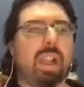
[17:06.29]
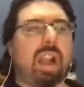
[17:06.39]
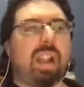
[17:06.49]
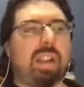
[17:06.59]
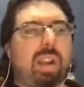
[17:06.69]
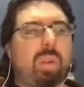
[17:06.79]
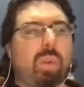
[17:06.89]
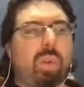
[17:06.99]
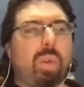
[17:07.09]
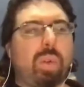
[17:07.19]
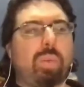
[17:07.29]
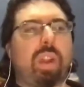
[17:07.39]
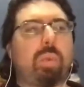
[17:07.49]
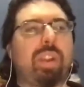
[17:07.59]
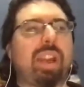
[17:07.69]
Uh, now,
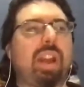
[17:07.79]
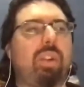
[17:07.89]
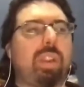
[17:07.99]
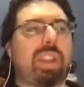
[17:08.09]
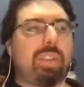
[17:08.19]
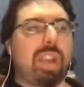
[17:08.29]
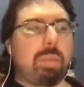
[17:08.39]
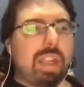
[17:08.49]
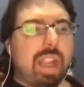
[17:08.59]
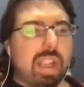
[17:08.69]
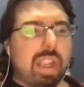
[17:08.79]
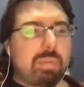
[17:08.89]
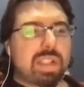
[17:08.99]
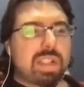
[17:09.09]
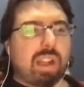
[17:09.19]
uh, without without naming
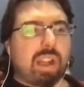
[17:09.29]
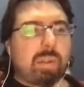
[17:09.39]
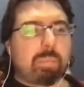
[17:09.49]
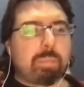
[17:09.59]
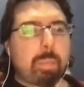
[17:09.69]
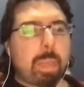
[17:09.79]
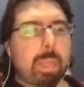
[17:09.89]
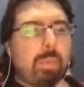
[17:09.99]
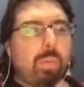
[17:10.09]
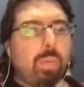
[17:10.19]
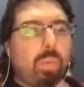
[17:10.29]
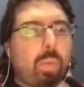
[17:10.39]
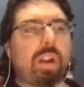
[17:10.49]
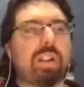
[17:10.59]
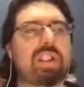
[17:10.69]
names, um,
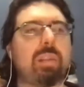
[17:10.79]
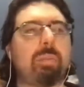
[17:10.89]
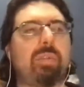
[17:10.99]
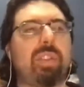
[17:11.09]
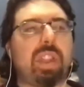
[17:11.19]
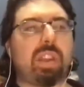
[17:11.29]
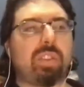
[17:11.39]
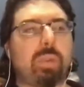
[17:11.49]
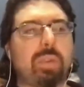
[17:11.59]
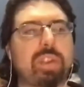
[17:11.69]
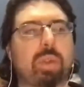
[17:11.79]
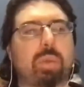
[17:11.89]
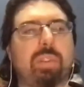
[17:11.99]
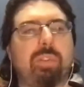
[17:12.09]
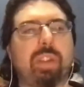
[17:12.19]
what are some of the, the most
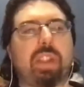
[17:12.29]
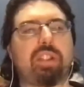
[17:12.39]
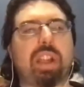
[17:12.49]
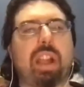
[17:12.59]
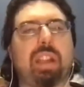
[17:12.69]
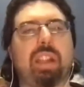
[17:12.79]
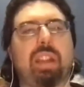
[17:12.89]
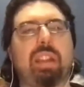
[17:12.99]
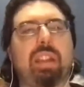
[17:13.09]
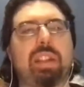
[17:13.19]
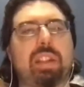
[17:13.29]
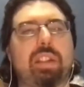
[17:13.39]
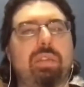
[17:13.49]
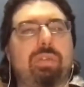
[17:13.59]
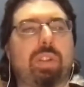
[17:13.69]
horrific and shocking things that
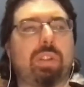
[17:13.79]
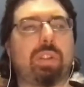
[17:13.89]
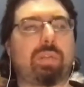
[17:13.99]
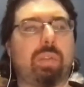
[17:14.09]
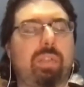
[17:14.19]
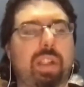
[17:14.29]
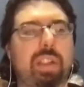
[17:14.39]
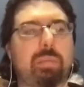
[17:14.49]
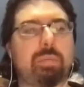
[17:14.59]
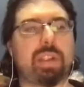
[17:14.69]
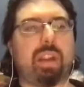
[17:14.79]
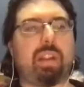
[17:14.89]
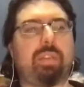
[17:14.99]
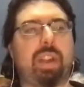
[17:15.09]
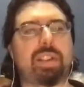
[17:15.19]
you've heard from victims
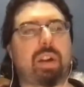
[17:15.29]
of S